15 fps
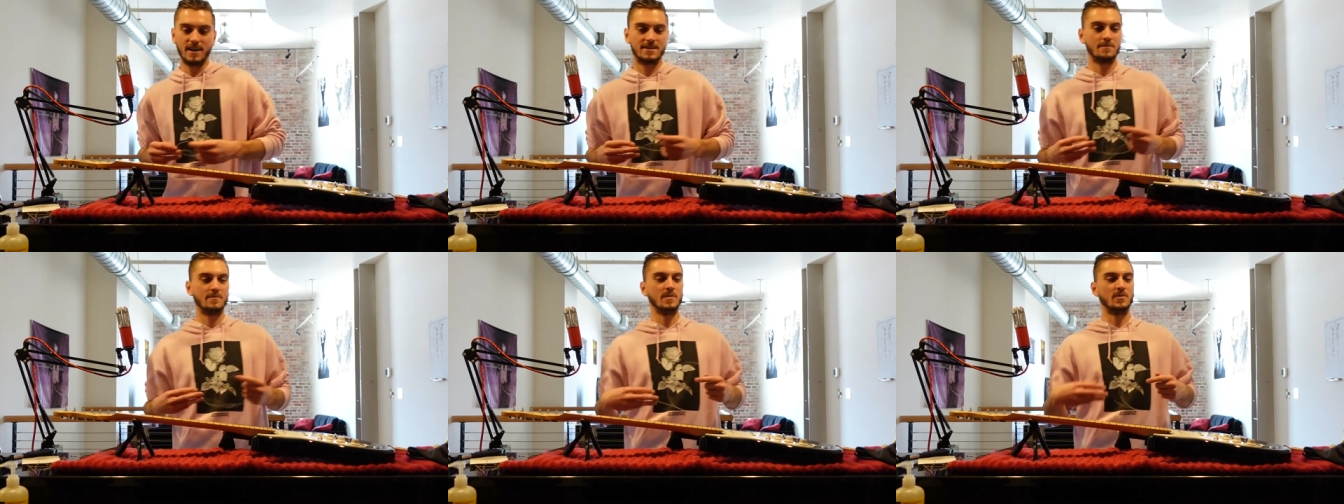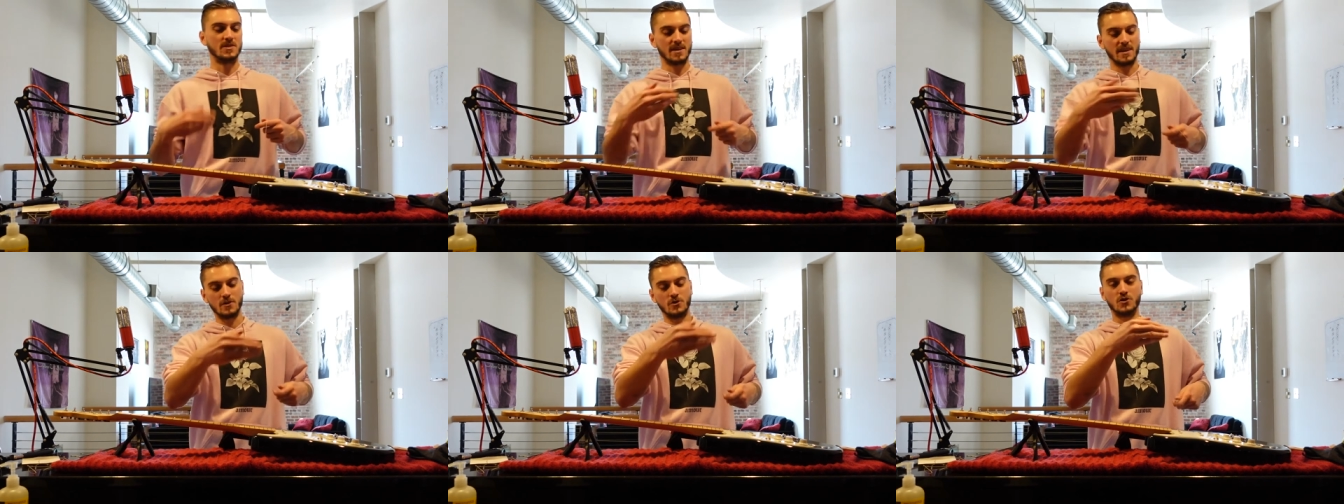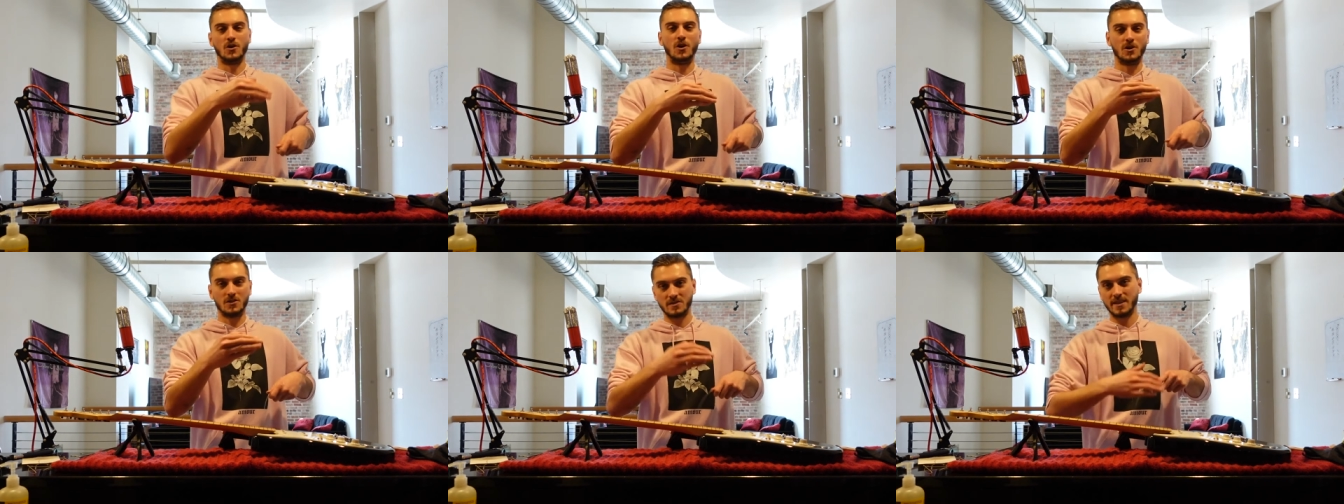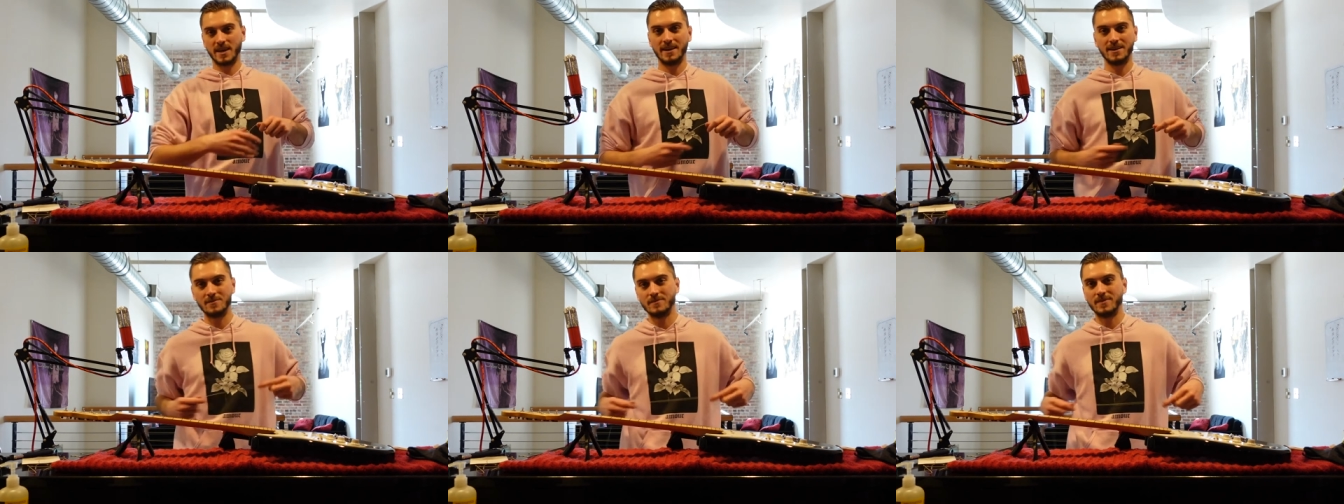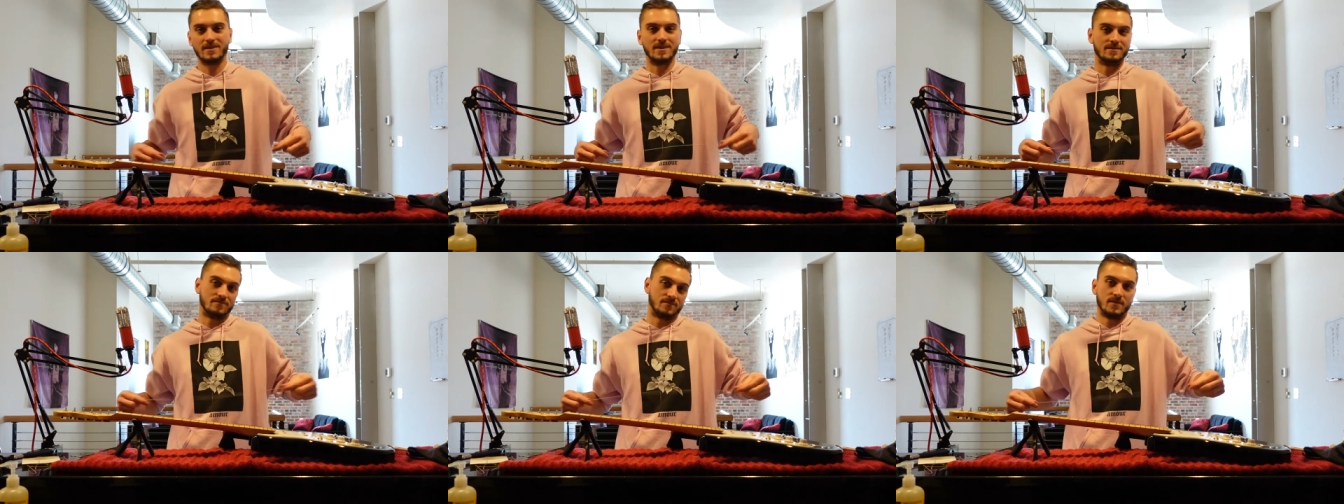some people say you should alternate them
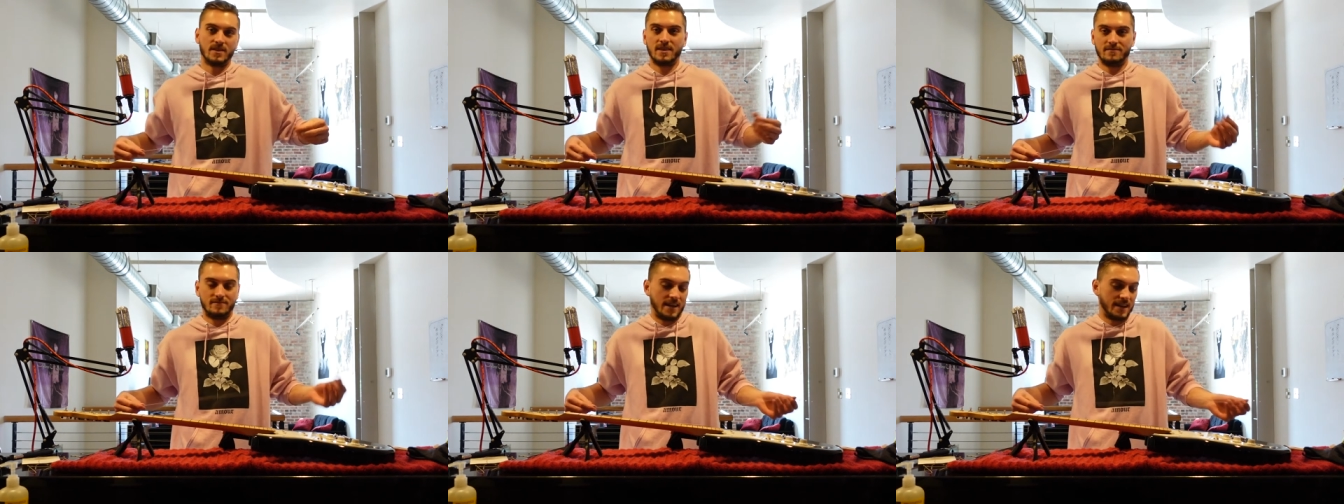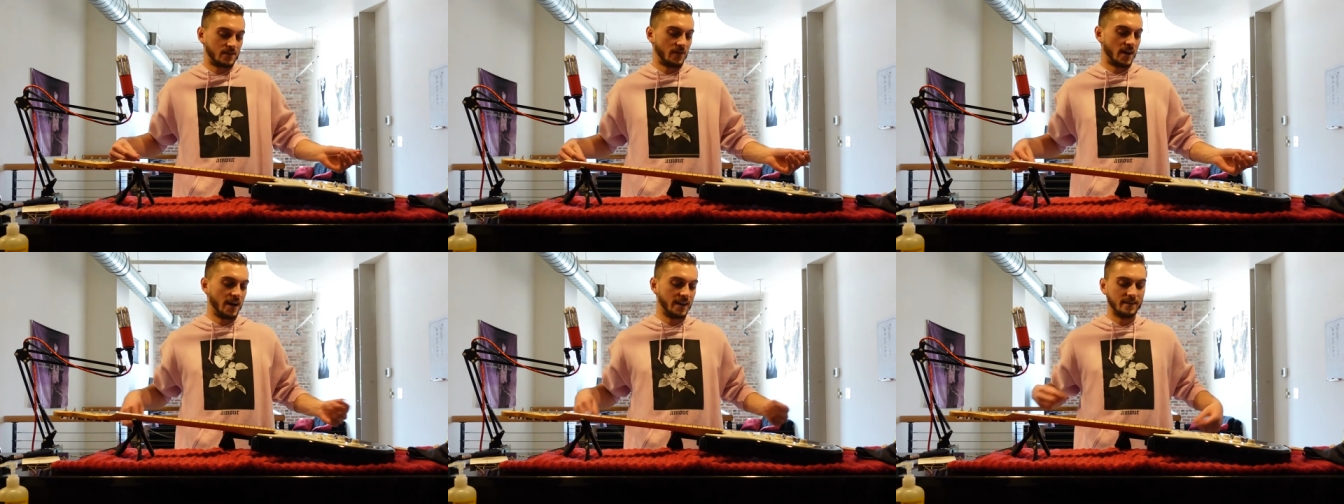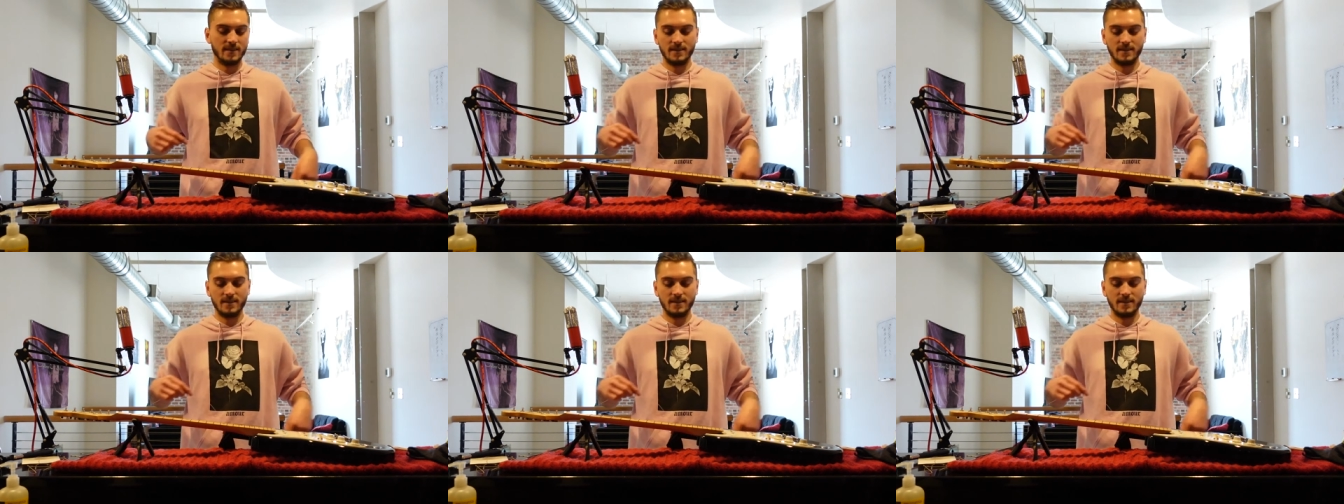that's fine.